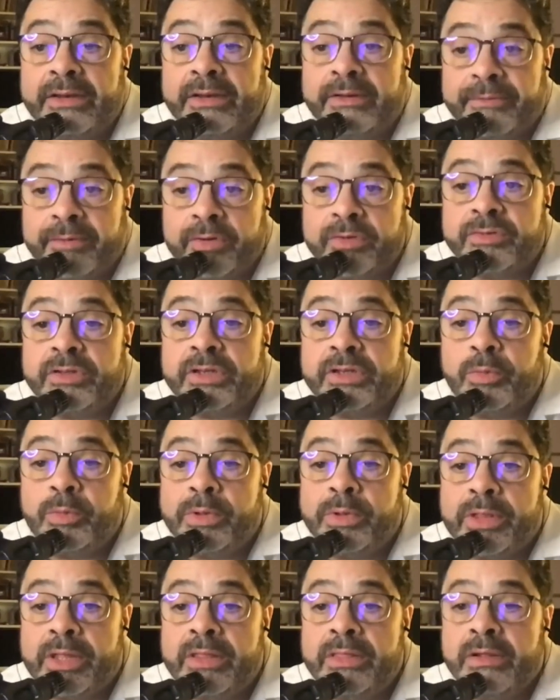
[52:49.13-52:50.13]
diversity
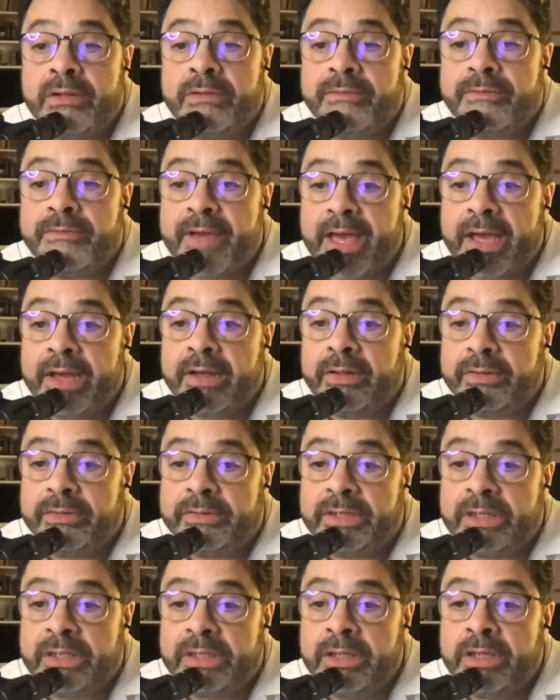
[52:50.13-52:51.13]
within their
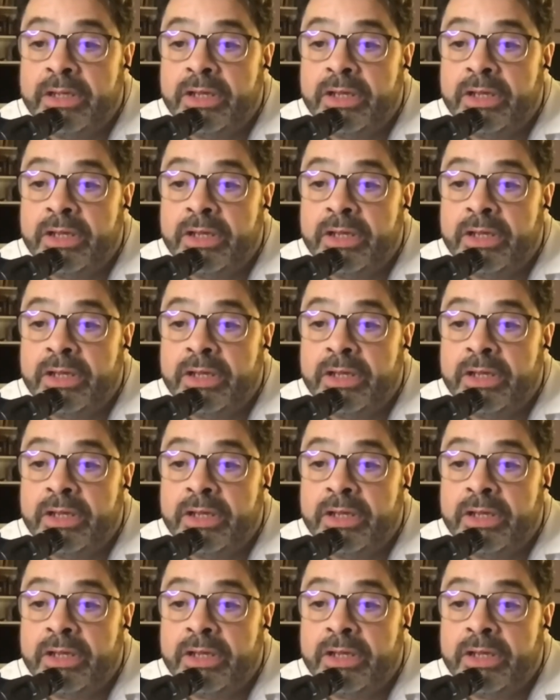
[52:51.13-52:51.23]
faculty?